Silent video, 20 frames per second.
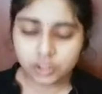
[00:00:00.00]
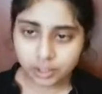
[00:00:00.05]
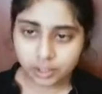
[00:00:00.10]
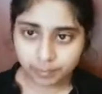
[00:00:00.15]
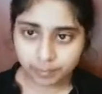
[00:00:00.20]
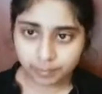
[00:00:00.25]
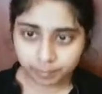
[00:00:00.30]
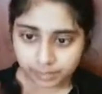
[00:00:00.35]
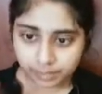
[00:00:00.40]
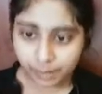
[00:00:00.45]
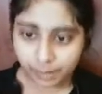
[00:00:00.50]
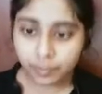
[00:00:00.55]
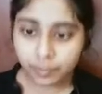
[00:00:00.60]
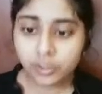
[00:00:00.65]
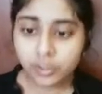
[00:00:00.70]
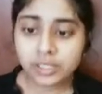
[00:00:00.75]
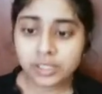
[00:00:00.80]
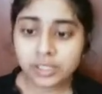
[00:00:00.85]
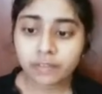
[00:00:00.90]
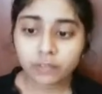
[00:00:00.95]
suppose
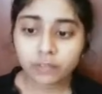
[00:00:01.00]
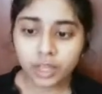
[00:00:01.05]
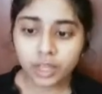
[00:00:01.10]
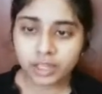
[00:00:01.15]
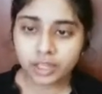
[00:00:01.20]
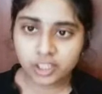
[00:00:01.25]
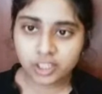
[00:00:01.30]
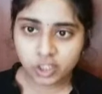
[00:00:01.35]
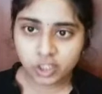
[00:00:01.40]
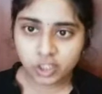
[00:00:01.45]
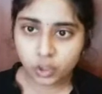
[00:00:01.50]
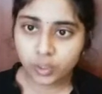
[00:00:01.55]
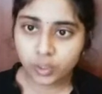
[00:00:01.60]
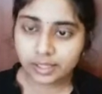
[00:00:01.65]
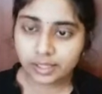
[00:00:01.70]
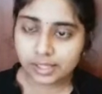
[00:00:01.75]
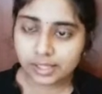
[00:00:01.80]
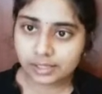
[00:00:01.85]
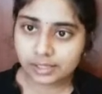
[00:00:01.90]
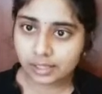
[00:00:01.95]
we are issuing
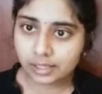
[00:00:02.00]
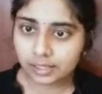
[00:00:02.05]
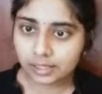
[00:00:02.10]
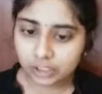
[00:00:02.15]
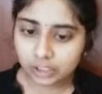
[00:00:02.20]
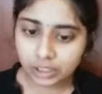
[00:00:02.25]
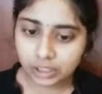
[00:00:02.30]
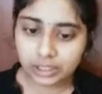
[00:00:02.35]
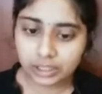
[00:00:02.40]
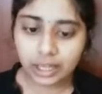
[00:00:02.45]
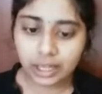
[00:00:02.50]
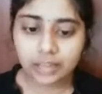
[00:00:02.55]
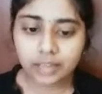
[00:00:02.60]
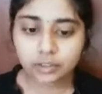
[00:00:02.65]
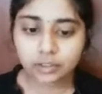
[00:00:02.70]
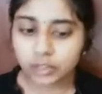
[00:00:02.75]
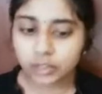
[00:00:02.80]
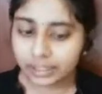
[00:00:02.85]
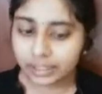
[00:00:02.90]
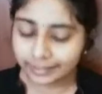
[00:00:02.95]
this GDR
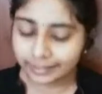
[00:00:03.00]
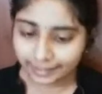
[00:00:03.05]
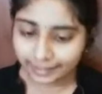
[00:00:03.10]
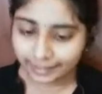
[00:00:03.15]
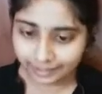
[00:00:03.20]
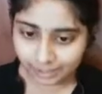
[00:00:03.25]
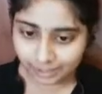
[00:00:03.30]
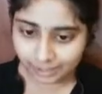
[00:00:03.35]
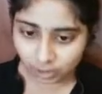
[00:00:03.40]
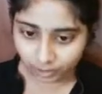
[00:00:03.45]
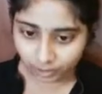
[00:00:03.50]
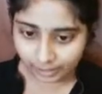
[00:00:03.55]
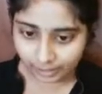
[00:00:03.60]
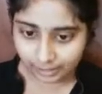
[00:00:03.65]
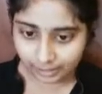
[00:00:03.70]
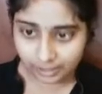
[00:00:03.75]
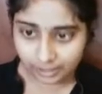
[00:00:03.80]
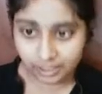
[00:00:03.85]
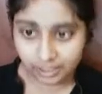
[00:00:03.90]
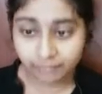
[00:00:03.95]
in London Stock Exchange.
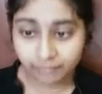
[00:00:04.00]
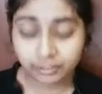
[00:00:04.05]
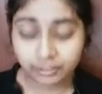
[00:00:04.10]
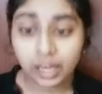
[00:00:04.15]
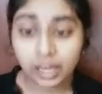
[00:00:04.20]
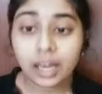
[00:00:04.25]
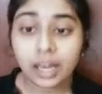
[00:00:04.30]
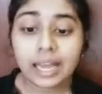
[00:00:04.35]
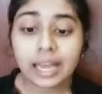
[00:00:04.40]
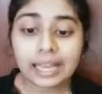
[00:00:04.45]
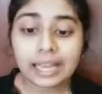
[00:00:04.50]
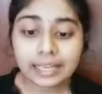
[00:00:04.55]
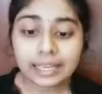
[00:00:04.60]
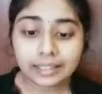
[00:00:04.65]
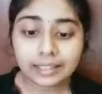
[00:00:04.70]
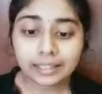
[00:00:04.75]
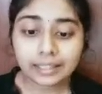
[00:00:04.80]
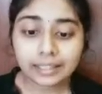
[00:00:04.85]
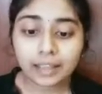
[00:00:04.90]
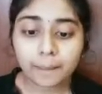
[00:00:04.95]
If the Indian
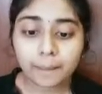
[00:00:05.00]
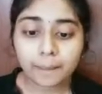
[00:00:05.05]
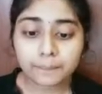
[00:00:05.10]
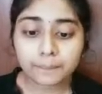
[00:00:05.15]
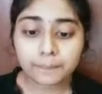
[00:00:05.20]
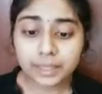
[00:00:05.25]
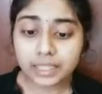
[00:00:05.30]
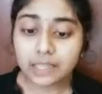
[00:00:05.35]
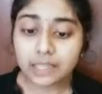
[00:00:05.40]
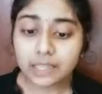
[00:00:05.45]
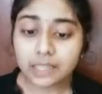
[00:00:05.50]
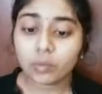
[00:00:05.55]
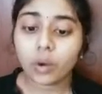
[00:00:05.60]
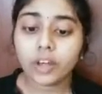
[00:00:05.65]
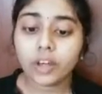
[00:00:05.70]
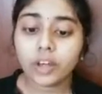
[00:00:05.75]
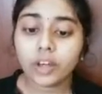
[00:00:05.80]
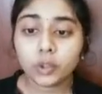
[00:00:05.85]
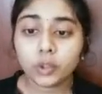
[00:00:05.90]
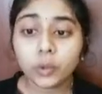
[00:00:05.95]
company want
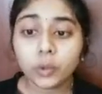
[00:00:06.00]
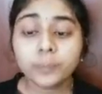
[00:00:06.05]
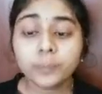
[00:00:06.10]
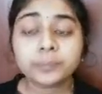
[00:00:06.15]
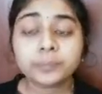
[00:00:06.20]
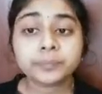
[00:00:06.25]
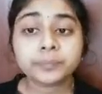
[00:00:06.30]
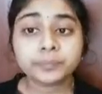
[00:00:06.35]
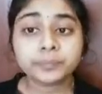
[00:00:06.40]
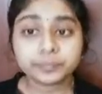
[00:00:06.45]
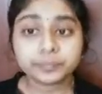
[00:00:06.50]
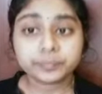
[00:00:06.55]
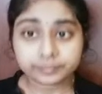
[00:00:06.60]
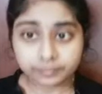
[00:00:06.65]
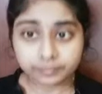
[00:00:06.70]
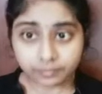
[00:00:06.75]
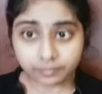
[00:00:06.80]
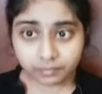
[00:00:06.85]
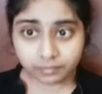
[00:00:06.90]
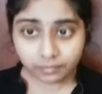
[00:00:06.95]
to
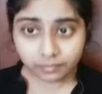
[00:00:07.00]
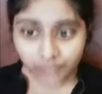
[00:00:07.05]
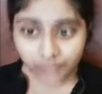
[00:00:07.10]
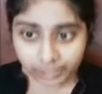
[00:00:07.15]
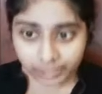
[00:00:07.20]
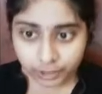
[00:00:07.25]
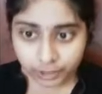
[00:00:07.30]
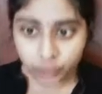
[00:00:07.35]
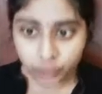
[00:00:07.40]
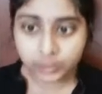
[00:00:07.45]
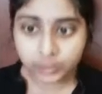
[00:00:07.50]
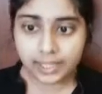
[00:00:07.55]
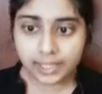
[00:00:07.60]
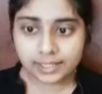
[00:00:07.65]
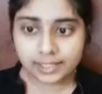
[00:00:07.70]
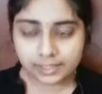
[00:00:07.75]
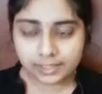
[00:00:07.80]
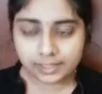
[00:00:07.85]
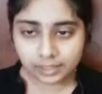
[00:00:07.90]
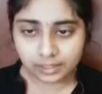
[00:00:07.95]
issue their
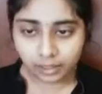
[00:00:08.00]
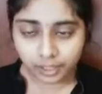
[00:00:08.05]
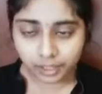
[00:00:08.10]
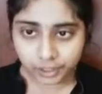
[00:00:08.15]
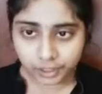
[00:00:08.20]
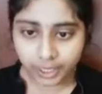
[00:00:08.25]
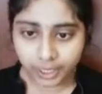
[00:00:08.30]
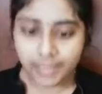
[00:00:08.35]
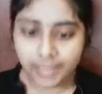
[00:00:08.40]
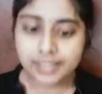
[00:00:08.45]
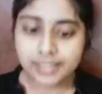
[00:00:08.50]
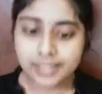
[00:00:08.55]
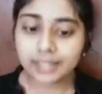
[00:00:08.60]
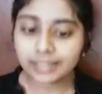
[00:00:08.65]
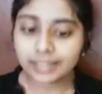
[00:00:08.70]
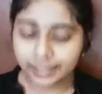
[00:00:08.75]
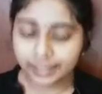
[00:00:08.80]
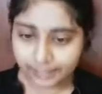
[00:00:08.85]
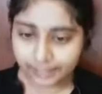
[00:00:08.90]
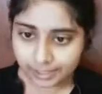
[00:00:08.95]
shares in
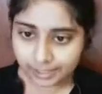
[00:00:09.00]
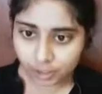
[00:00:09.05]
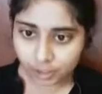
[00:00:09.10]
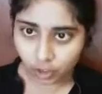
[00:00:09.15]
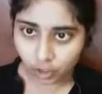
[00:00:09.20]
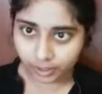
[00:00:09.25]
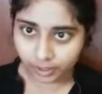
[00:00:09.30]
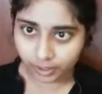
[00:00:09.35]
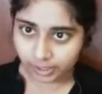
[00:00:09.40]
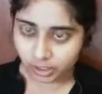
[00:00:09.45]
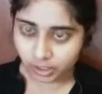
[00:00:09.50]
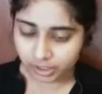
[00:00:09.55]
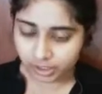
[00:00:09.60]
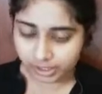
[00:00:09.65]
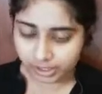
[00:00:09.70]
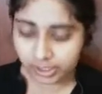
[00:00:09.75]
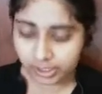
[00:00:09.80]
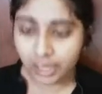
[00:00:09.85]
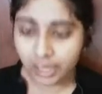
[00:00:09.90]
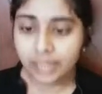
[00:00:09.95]
London Stock Exchange,
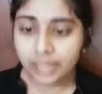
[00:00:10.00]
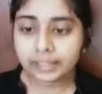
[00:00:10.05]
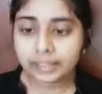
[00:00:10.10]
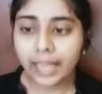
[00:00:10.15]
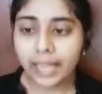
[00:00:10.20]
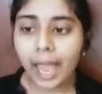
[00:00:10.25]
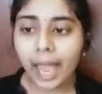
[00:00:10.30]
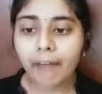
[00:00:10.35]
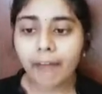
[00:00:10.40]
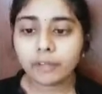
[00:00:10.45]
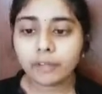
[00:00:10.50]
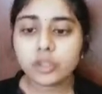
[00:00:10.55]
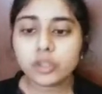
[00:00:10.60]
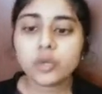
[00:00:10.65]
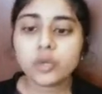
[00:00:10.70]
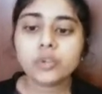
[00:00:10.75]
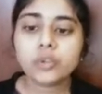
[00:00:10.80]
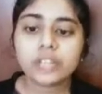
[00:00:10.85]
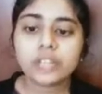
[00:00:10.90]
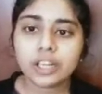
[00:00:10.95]
they have to choose
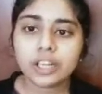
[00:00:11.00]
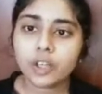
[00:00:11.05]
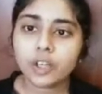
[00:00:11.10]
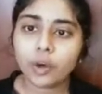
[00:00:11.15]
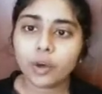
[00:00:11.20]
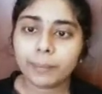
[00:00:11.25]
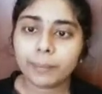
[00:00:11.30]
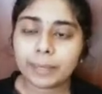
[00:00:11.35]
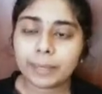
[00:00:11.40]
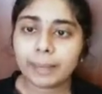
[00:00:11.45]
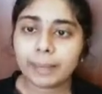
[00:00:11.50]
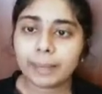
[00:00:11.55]
a global bank.